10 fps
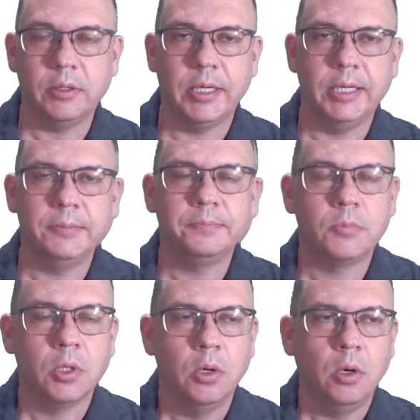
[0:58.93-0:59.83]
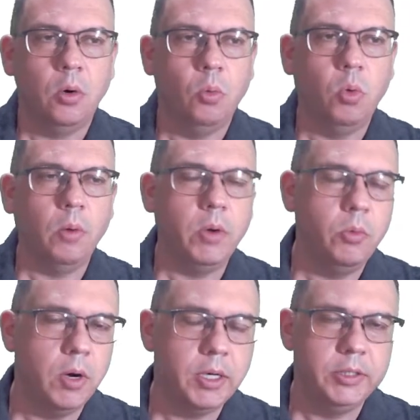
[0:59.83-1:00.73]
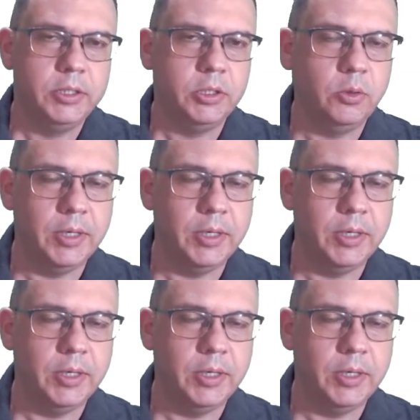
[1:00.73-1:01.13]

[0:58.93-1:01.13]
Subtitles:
Okay, what we want to do